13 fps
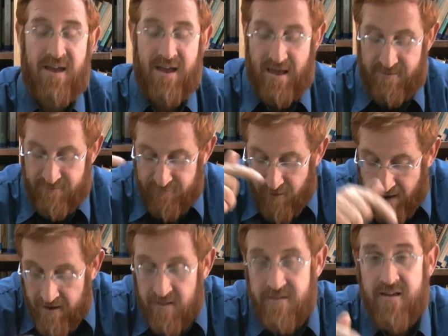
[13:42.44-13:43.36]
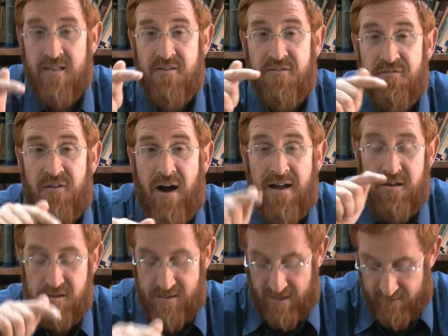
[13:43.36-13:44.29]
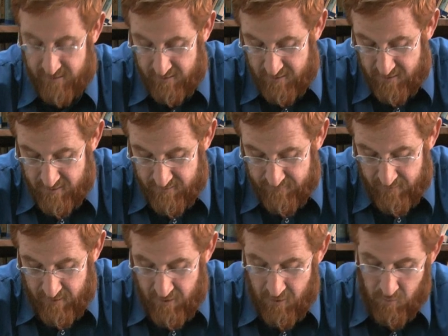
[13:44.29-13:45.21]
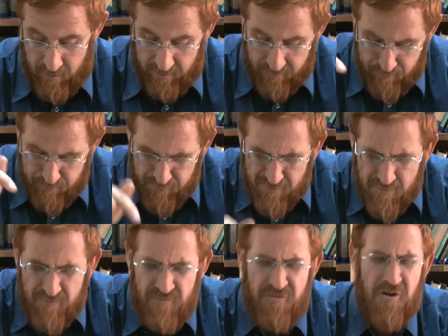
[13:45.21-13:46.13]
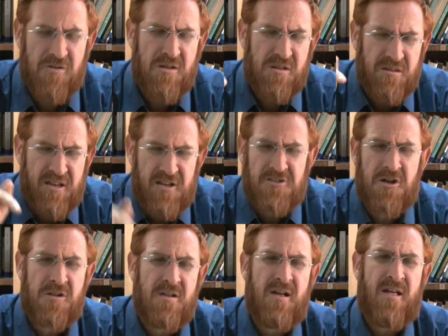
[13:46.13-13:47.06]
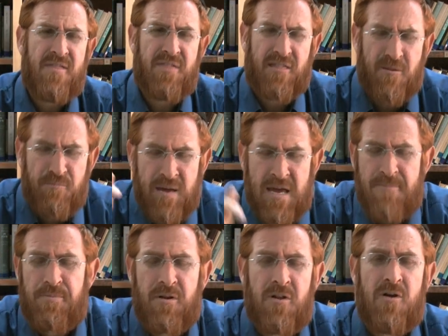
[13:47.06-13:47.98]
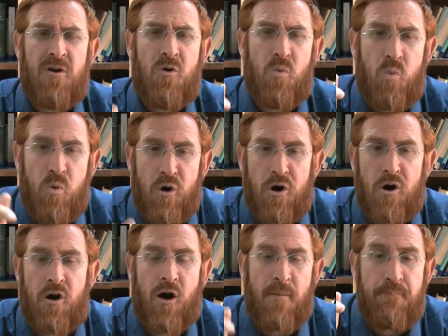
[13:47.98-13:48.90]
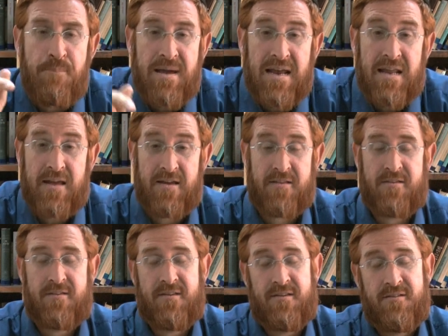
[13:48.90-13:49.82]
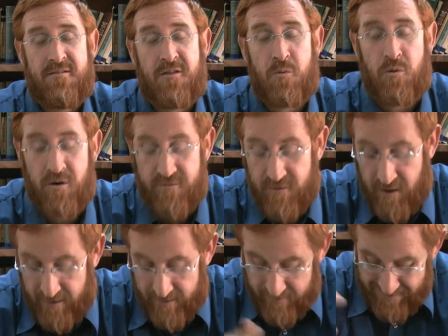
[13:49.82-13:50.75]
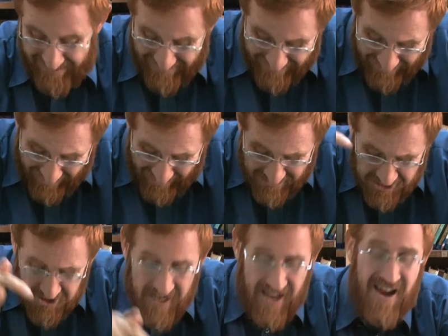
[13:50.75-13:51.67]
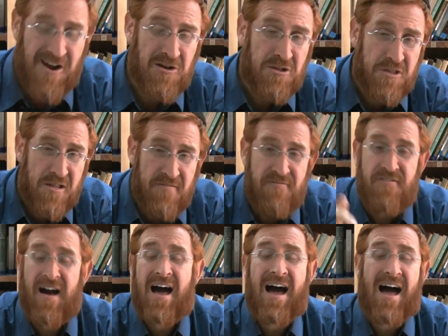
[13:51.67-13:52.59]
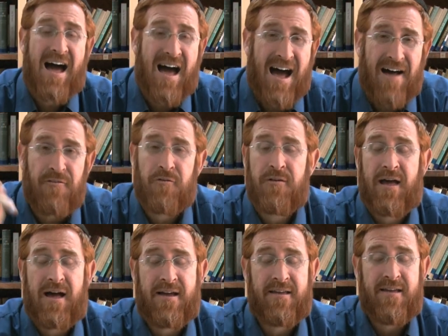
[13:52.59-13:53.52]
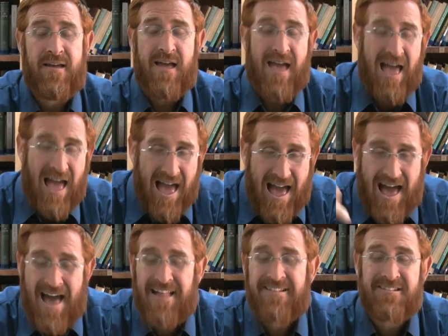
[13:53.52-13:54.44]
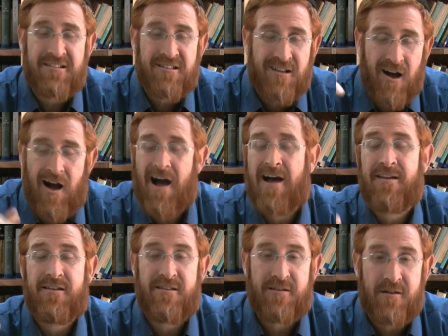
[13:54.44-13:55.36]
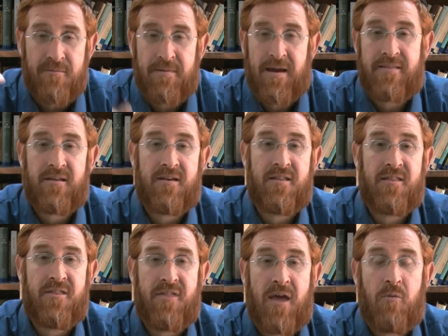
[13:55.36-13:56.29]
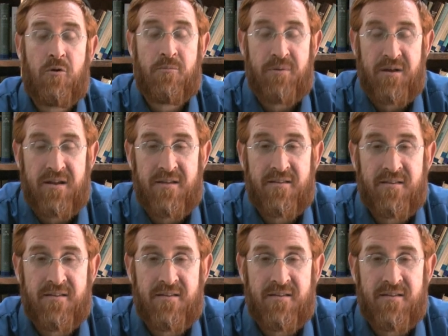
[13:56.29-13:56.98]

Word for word: And finally, in the final sentence, when the verses teach us that the people were obedient to the word of God. Kaasher tziva Adonai. As God commanded, they were obedient.